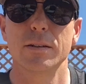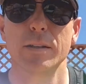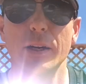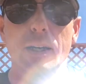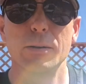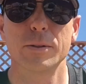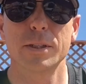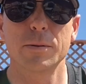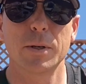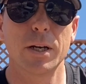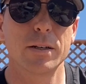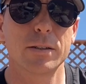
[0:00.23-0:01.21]
Hey, what's up
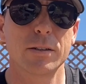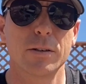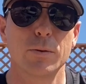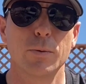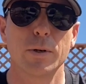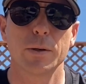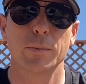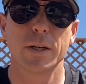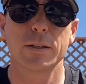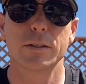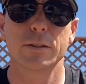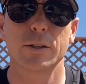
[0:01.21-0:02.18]
guys? Welcome
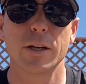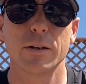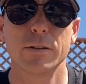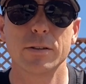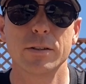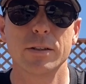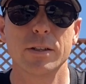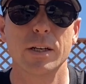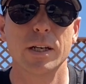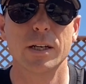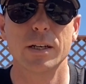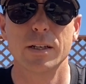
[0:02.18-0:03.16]
back to the channel.
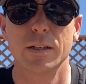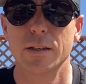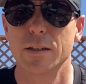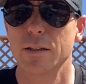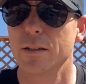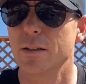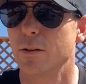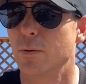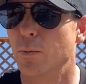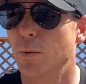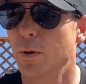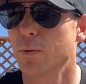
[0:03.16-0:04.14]

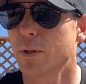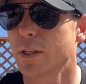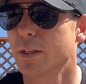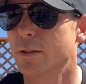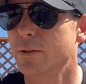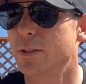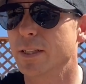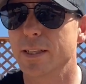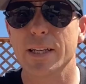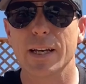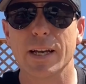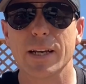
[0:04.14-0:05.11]
What we're gonna do
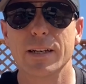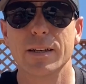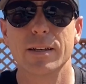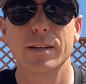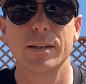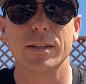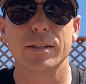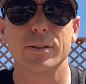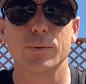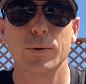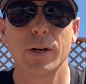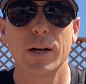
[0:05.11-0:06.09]
today is
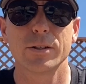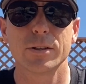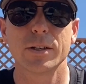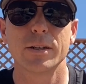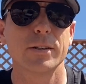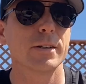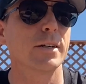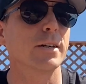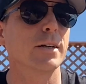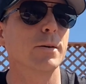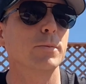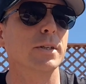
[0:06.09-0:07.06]
we're actually gonna look at a
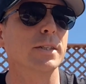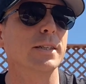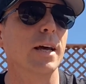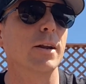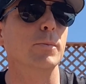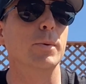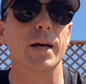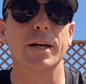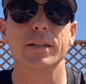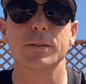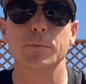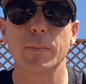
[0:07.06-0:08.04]
couple of
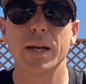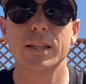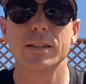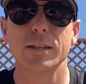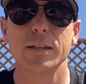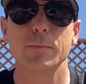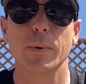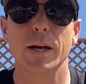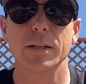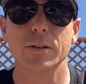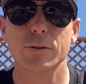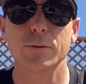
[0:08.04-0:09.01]
saddlebags, mainly my
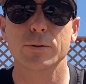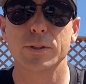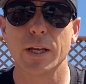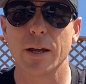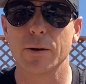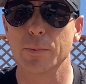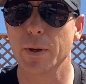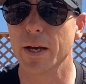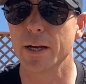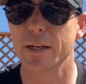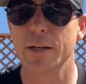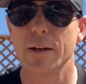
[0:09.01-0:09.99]
new
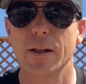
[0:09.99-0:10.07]
saddlebag.